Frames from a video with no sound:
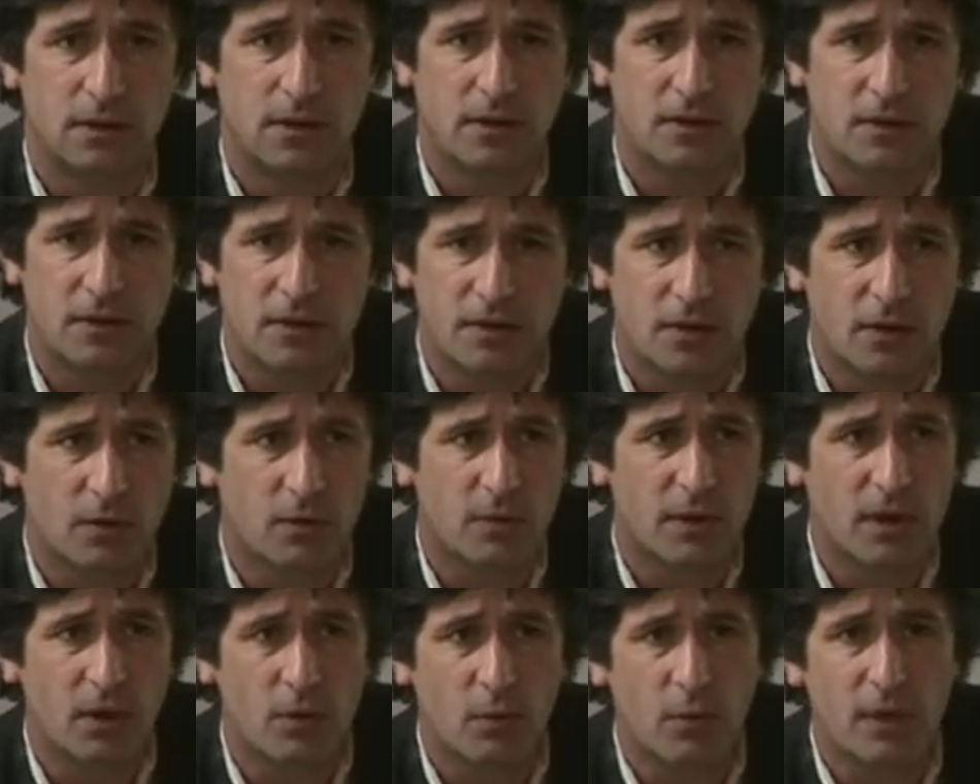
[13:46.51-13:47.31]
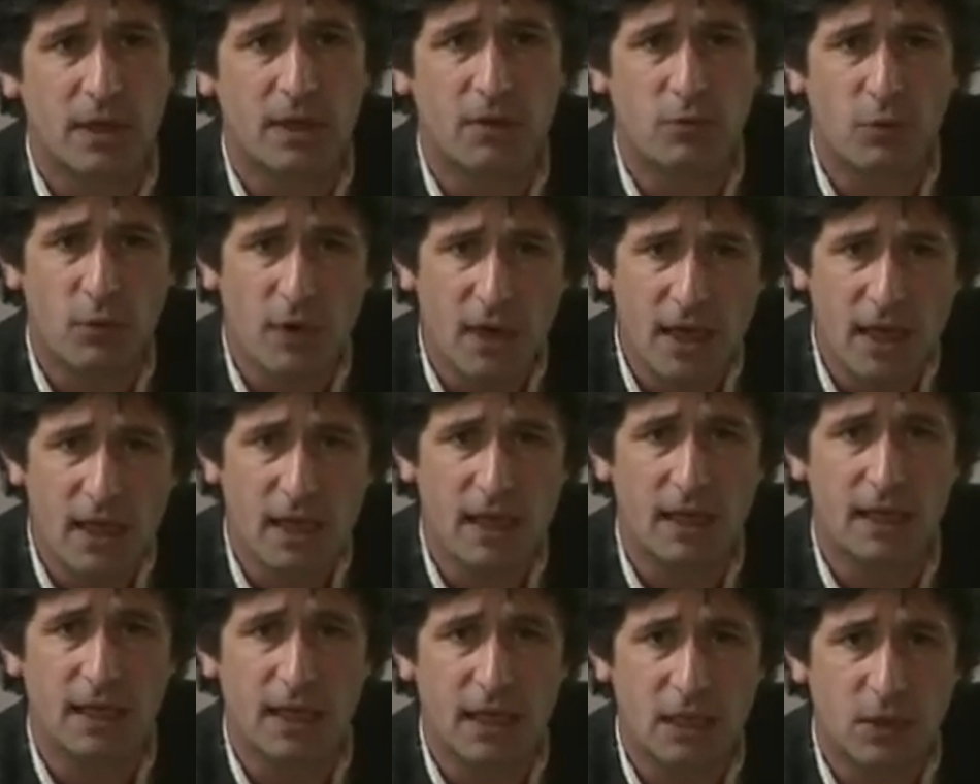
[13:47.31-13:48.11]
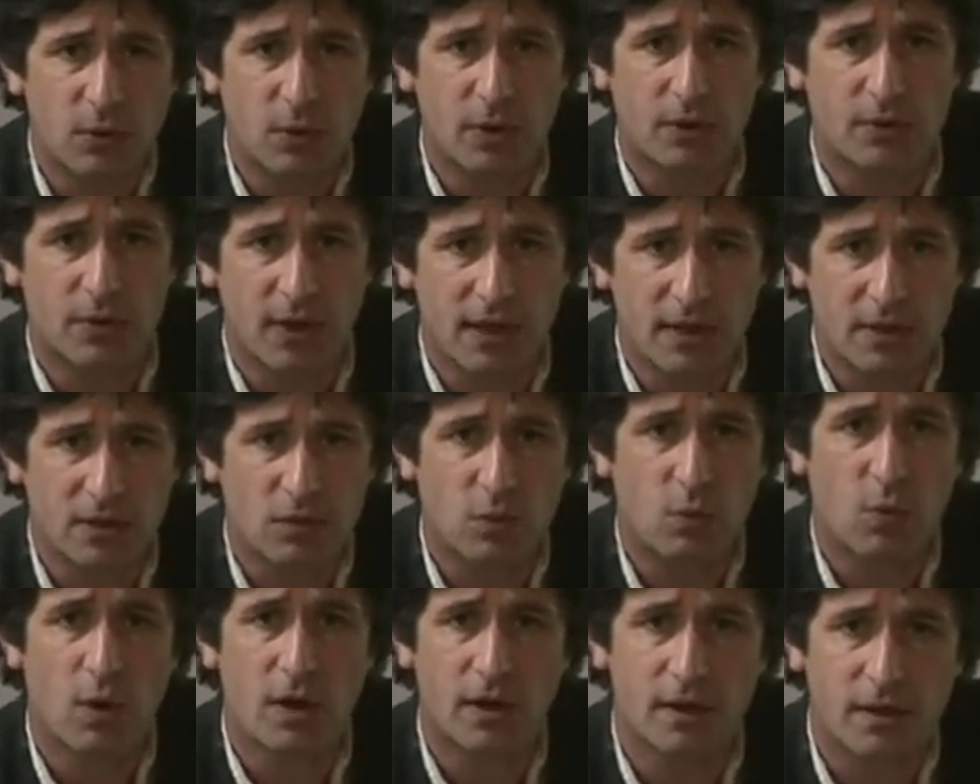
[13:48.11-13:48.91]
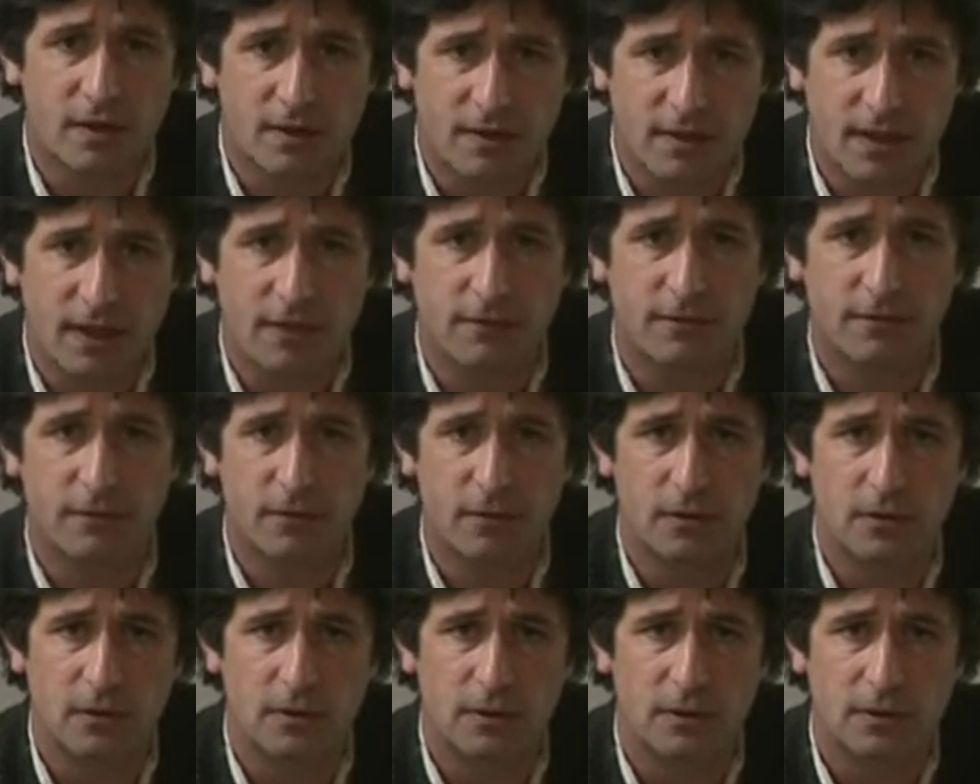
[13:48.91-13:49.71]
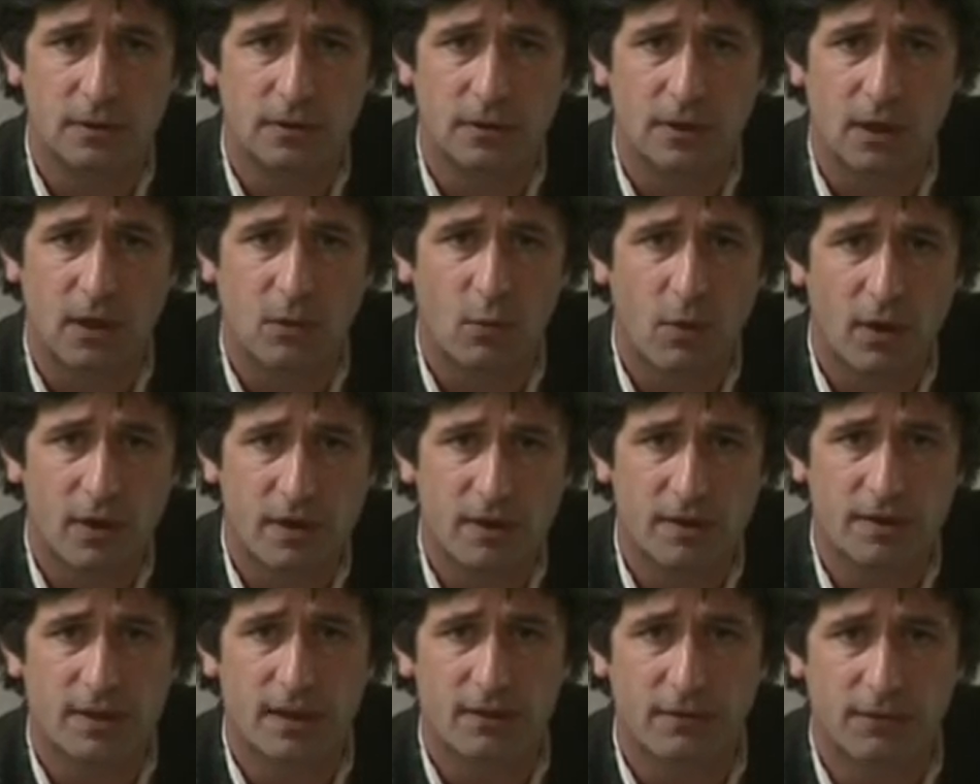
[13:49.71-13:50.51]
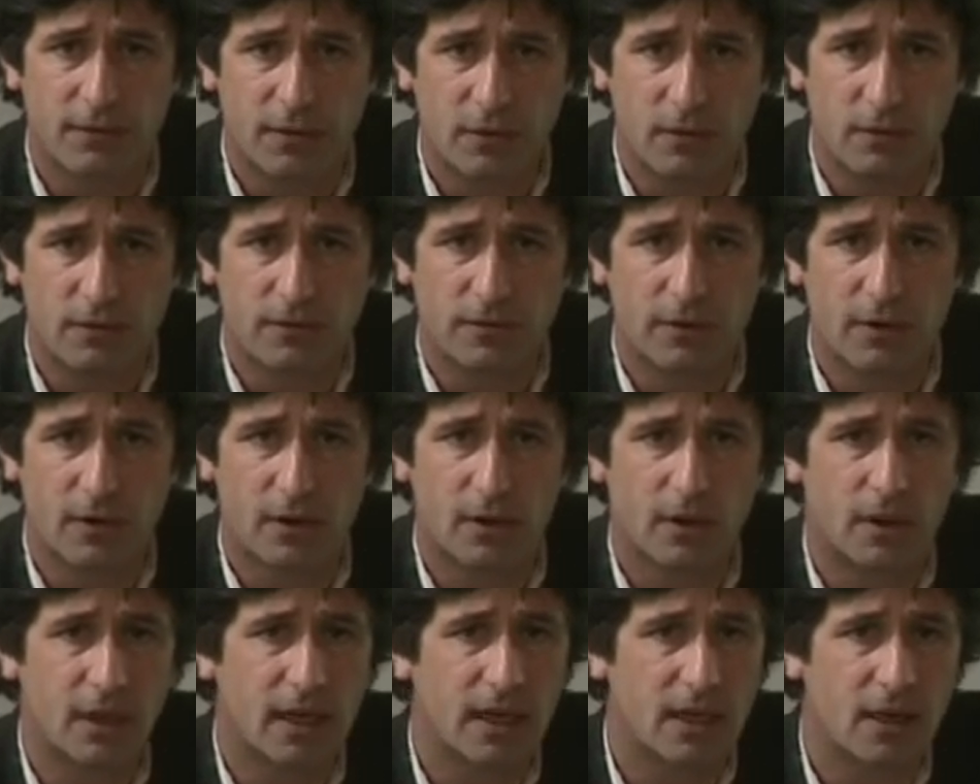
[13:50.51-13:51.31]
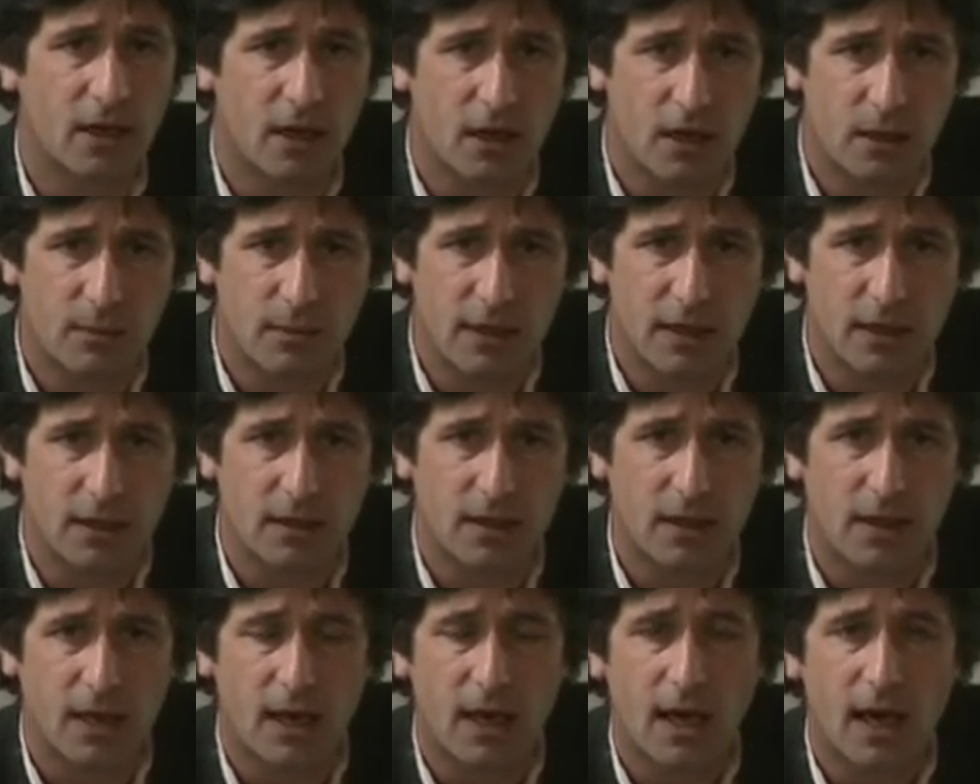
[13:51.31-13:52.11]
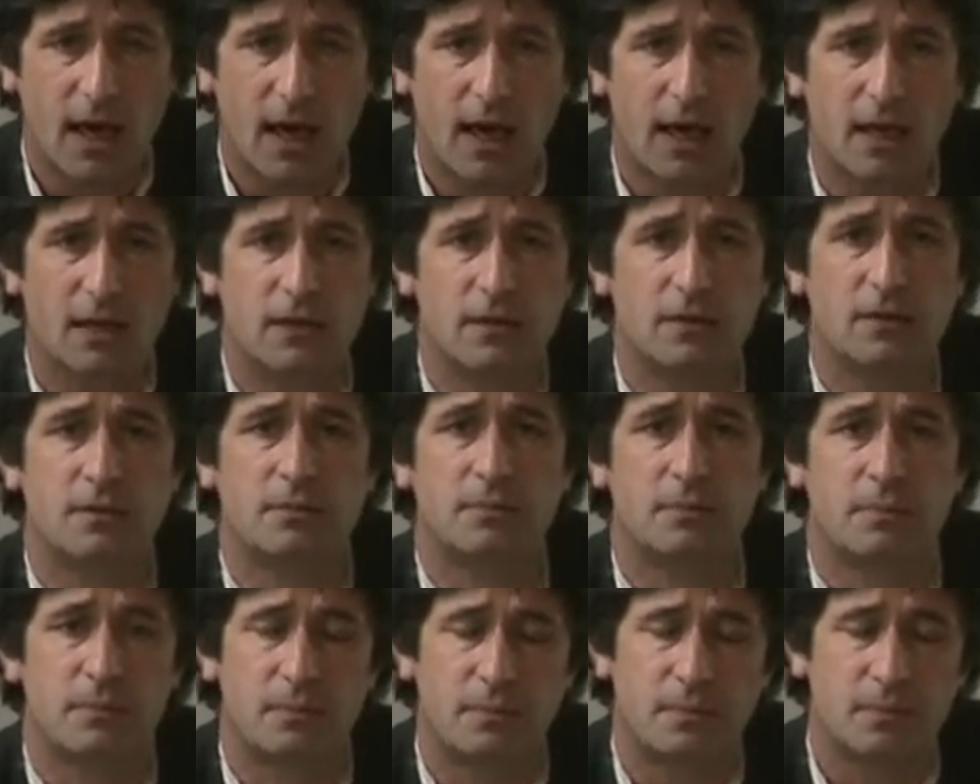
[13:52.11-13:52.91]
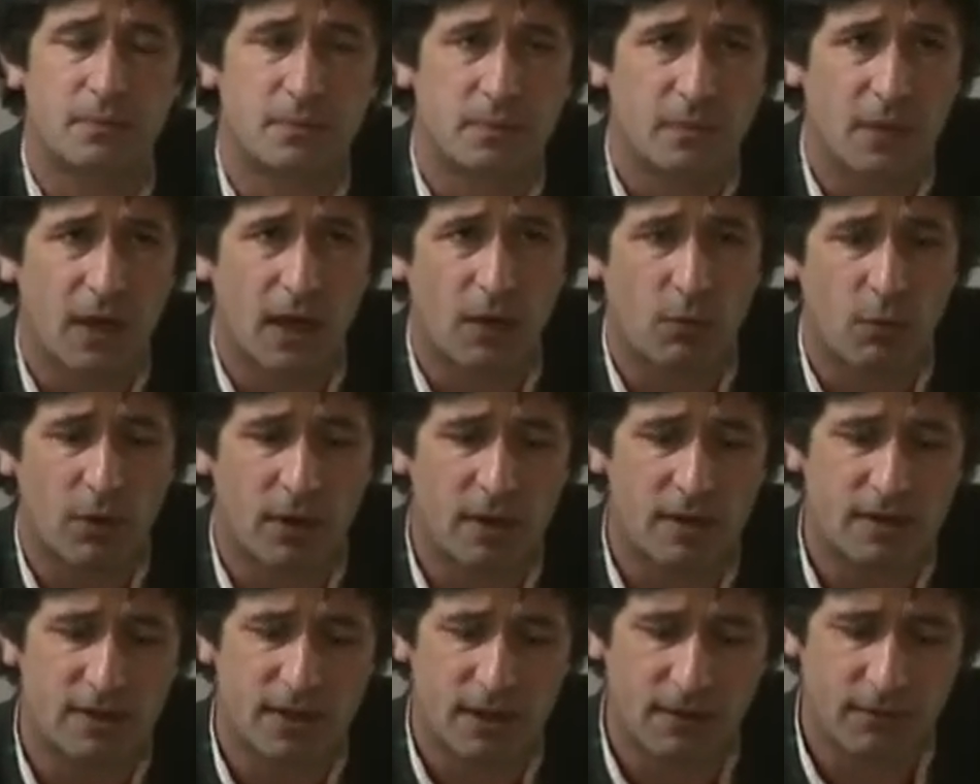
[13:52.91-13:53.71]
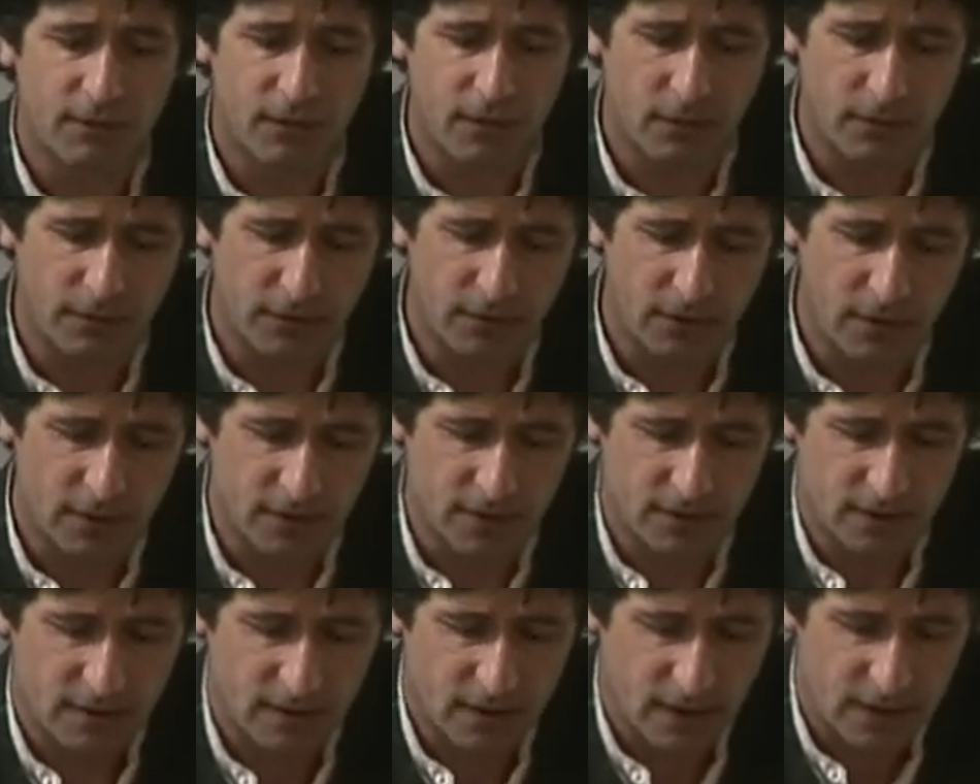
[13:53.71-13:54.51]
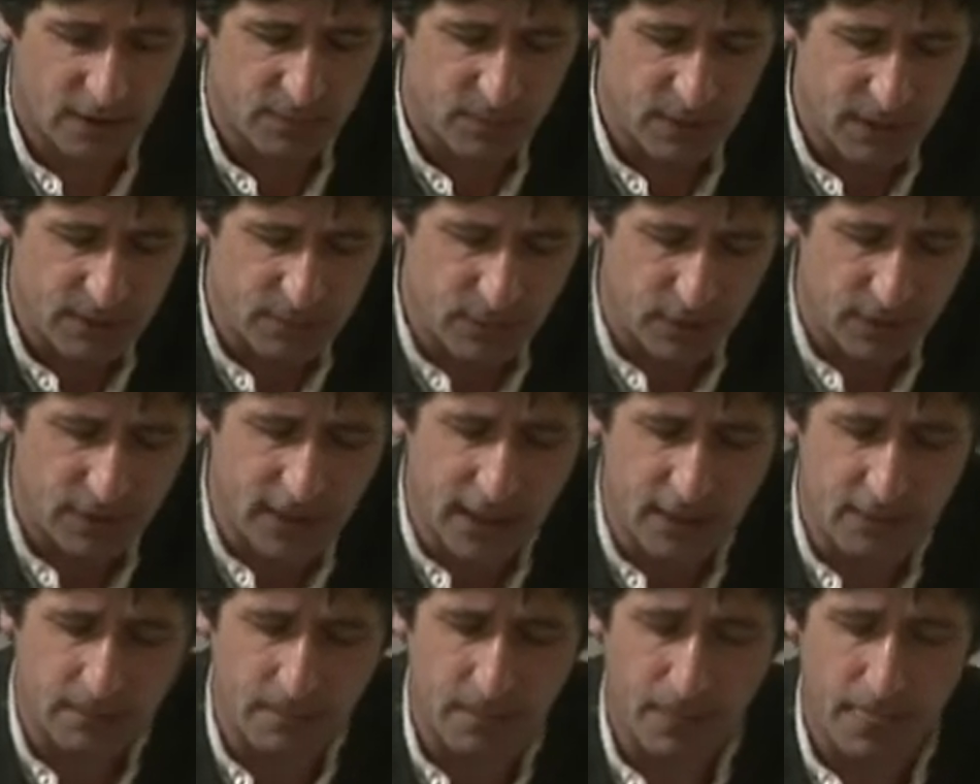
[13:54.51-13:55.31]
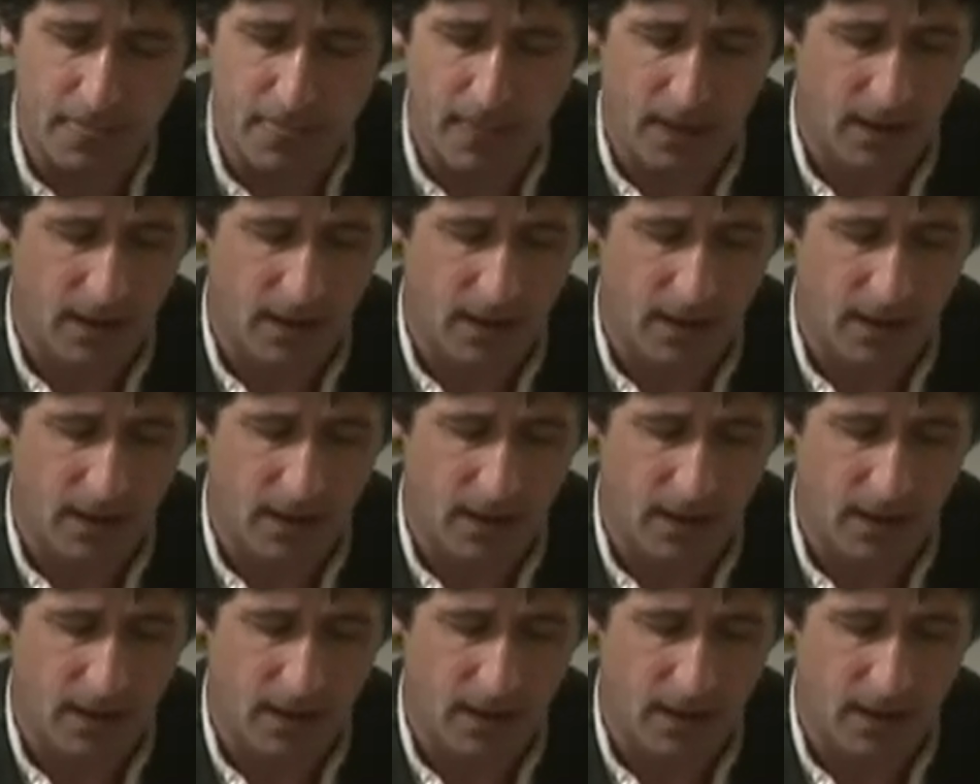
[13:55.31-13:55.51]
So, you know, we really need to address what is safe food and what is safe food for our economy and what is safe food for us as people. Now,